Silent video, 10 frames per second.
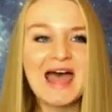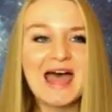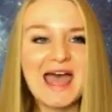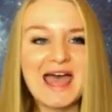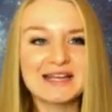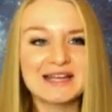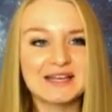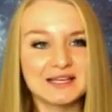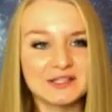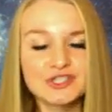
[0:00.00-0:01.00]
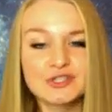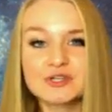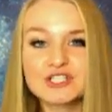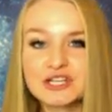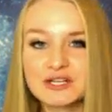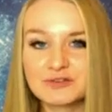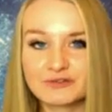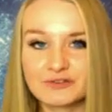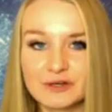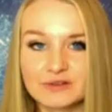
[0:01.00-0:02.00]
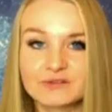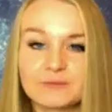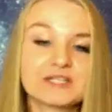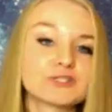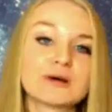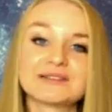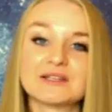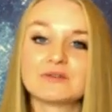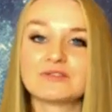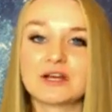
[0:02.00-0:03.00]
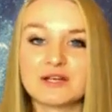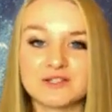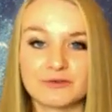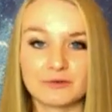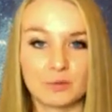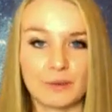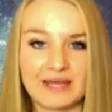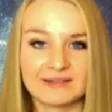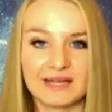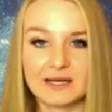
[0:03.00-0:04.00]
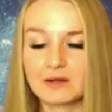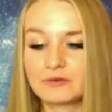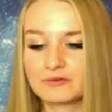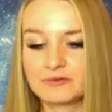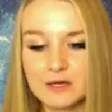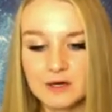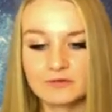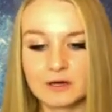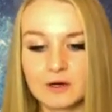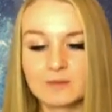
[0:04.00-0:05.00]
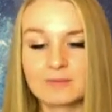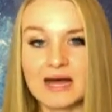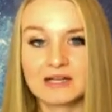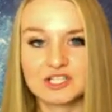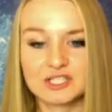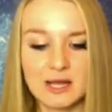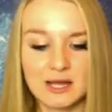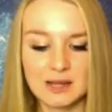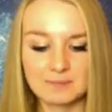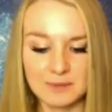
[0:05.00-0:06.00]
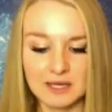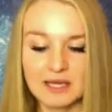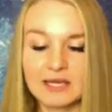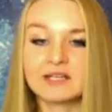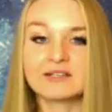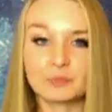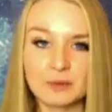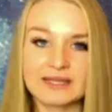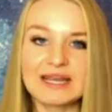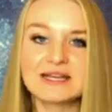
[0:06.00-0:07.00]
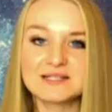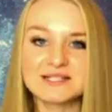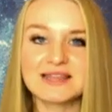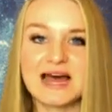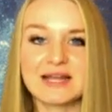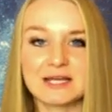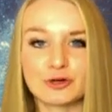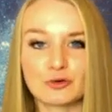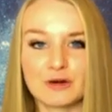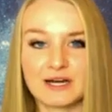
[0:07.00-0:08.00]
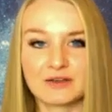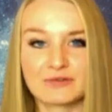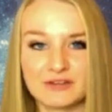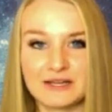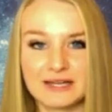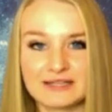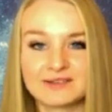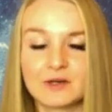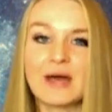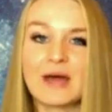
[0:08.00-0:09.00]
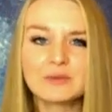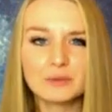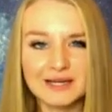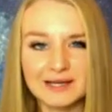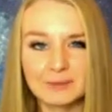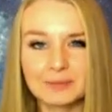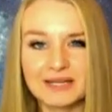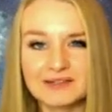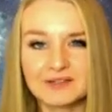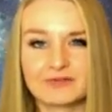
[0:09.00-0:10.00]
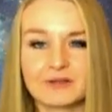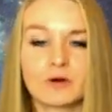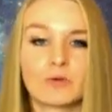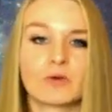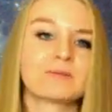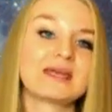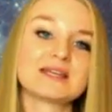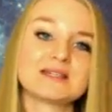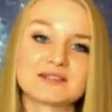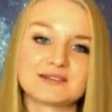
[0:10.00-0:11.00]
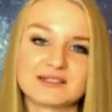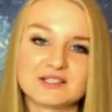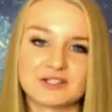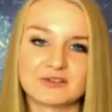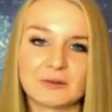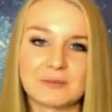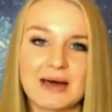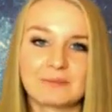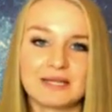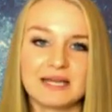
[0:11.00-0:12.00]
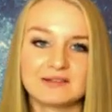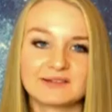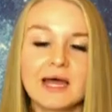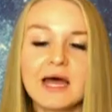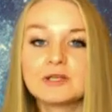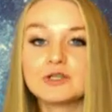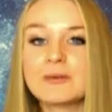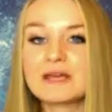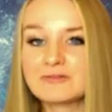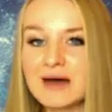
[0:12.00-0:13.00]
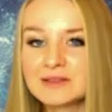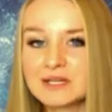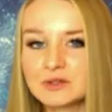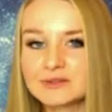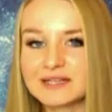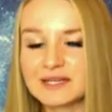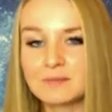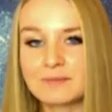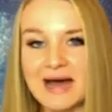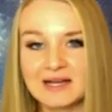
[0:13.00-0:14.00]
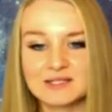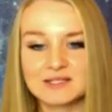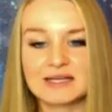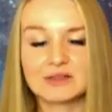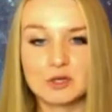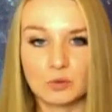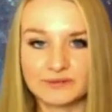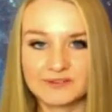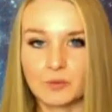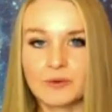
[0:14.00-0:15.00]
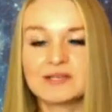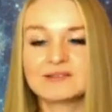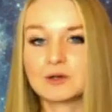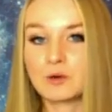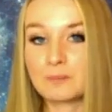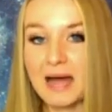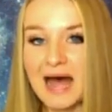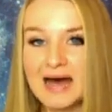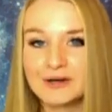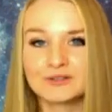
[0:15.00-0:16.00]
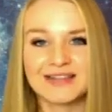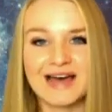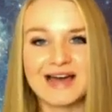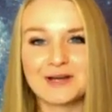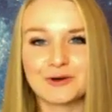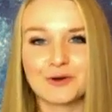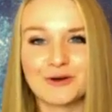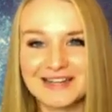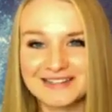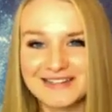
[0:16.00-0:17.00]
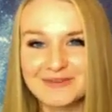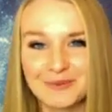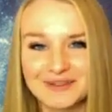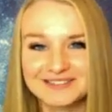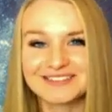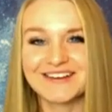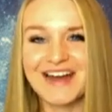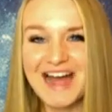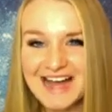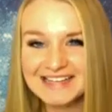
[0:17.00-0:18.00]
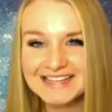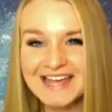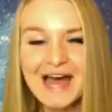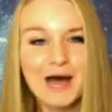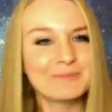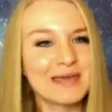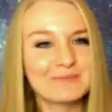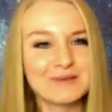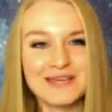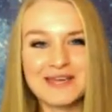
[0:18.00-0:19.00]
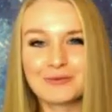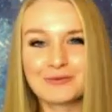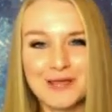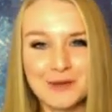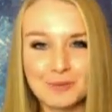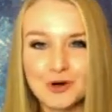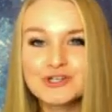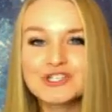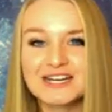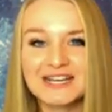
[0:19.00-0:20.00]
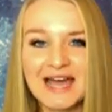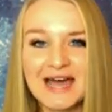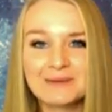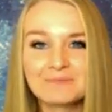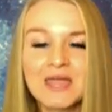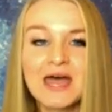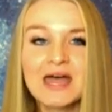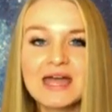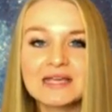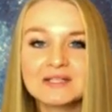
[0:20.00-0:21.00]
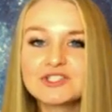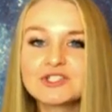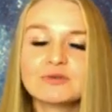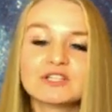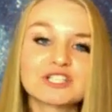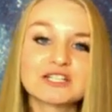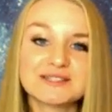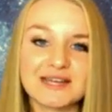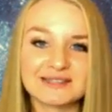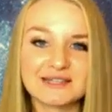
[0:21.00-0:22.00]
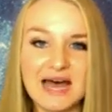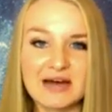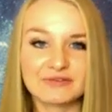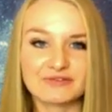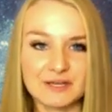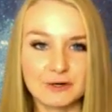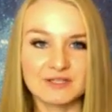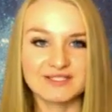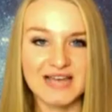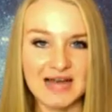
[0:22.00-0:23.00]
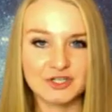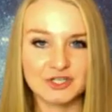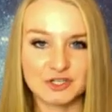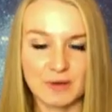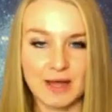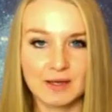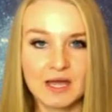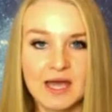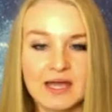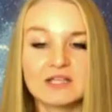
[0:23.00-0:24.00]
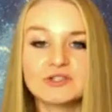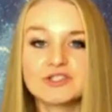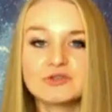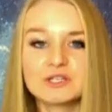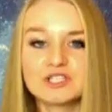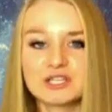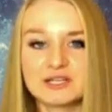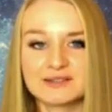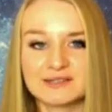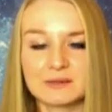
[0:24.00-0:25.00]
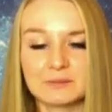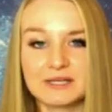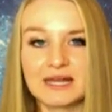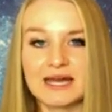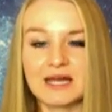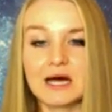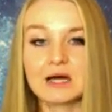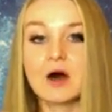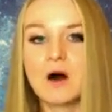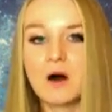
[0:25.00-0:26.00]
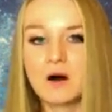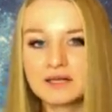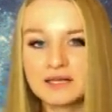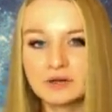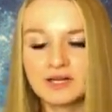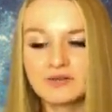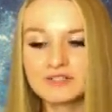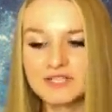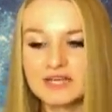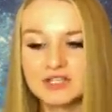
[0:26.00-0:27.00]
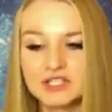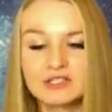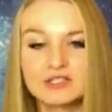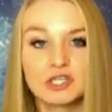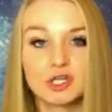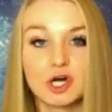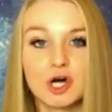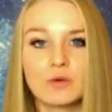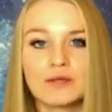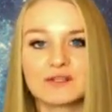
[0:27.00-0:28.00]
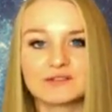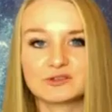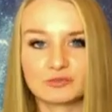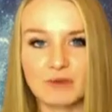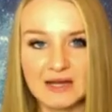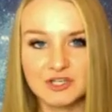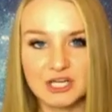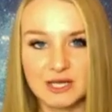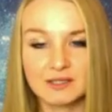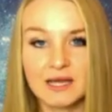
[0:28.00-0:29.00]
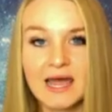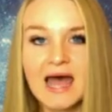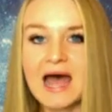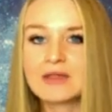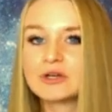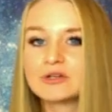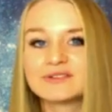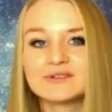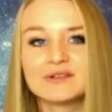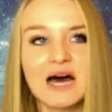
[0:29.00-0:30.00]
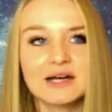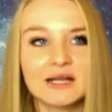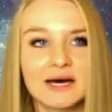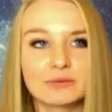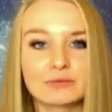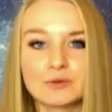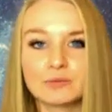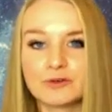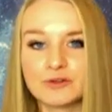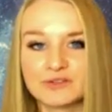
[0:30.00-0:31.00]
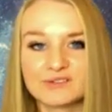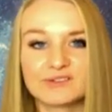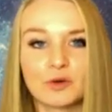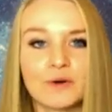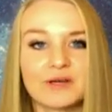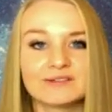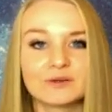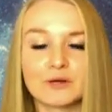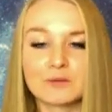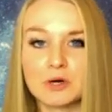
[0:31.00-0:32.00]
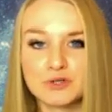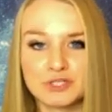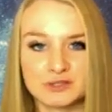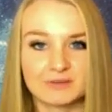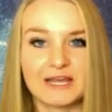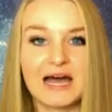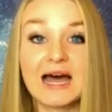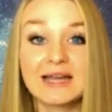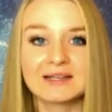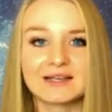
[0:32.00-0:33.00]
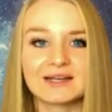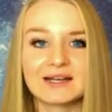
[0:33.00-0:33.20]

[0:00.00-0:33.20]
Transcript: And intuition and fear speak to us in very different ways. Like fear very much, it's related to that inner critic feeling. So when we're in a place of fear, we're making decisions from that place, you may find that you're sinking back into like the old stories and old patterns, that inner critic, that voice in your head may be re-emerging again. Intuition doesn't have fear attached to it. Intuition is simply like a calling or an invitation to go in this direction. And there's not a lot of room for the stories or emotions behind it.